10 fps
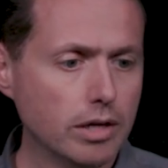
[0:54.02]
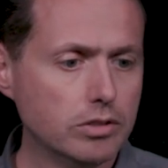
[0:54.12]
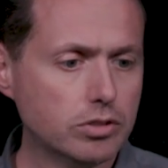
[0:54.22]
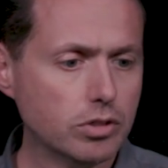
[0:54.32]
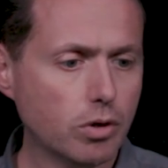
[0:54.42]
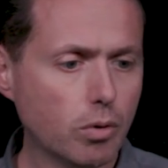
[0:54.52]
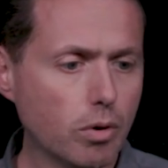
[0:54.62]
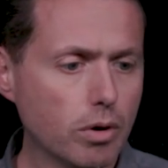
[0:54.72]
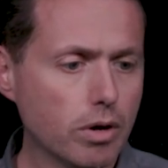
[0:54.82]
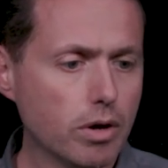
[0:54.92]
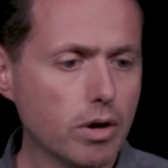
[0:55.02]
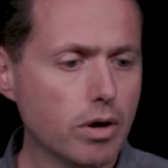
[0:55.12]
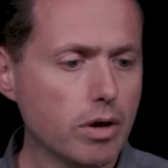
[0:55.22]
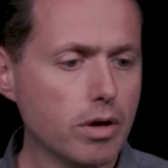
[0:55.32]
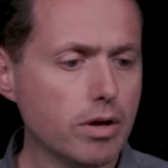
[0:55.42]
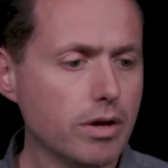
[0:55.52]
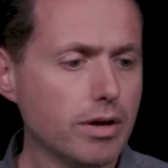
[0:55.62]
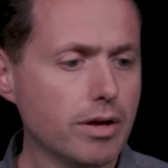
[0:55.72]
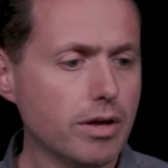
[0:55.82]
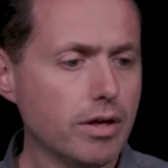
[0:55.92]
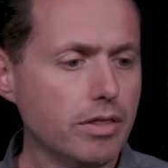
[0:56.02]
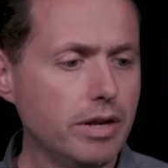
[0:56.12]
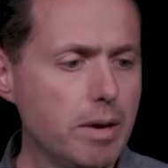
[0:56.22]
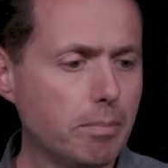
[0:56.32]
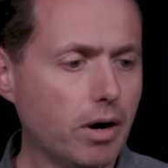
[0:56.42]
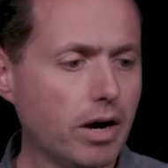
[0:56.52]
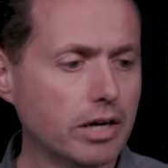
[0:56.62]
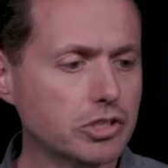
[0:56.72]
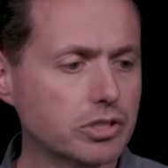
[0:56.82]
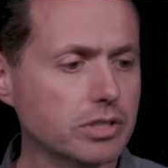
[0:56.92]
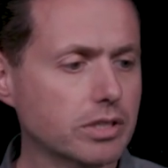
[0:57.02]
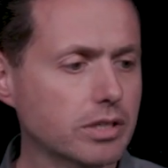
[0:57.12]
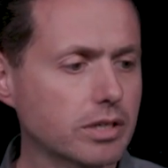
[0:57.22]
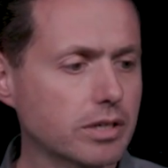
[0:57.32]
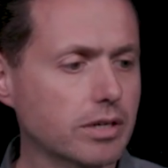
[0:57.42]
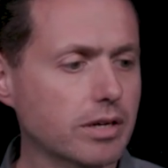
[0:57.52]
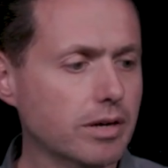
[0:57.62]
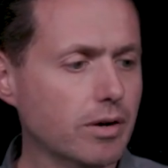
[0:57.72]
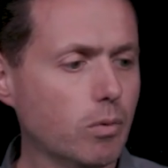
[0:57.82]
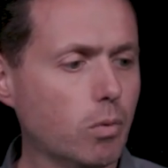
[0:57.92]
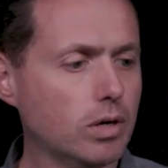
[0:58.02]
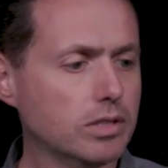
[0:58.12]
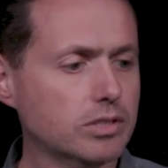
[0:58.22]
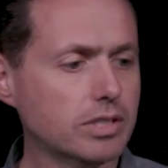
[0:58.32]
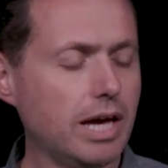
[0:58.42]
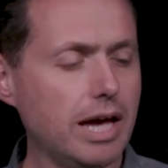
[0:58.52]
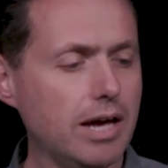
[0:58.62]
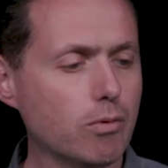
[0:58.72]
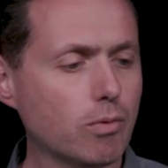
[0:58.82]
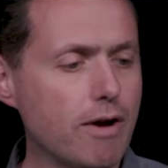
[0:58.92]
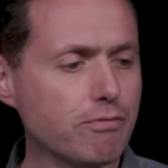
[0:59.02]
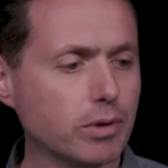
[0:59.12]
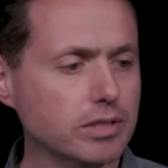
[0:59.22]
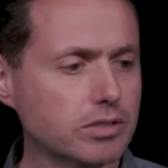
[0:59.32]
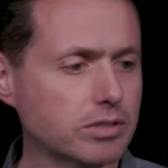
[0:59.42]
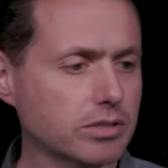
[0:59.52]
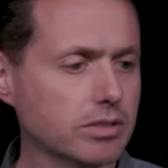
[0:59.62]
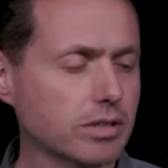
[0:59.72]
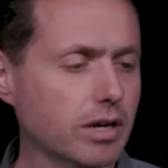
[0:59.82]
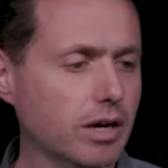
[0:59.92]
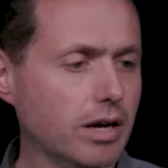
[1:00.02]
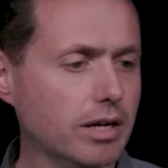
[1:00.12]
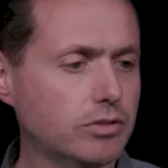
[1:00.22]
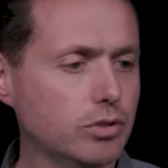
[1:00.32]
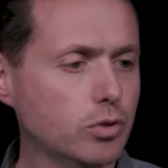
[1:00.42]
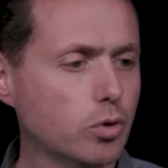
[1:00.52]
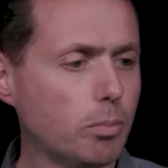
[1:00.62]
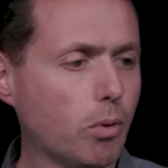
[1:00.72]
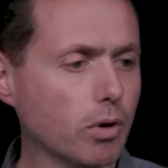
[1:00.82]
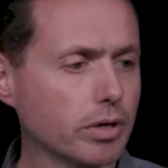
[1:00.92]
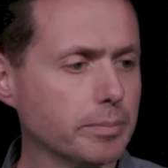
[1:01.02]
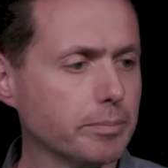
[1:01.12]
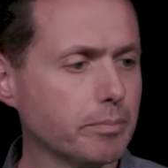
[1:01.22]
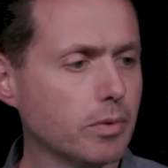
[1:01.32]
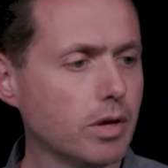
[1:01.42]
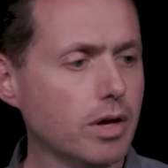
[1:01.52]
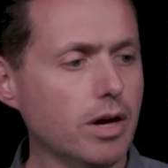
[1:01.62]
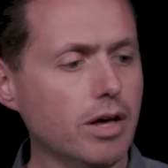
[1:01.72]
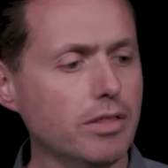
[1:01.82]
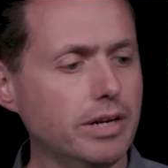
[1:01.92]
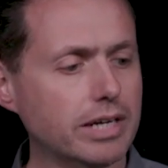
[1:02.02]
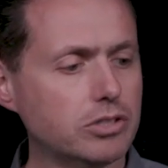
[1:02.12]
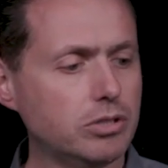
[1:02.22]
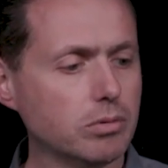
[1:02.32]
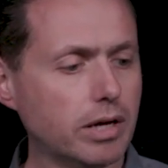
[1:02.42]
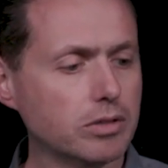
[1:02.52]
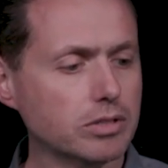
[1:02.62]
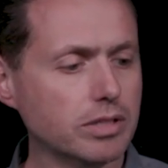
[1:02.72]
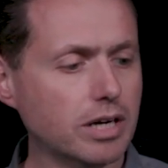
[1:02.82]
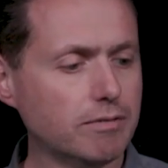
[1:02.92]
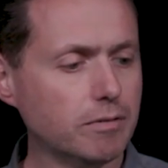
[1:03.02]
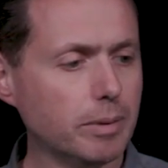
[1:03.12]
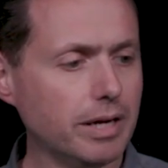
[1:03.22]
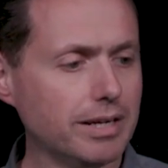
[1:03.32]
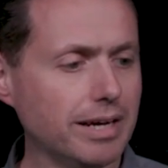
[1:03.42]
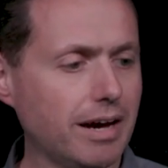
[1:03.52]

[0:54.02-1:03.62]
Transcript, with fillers: So the name BOSH was a reference uh, to Google Borg. The next two letters in the alphabet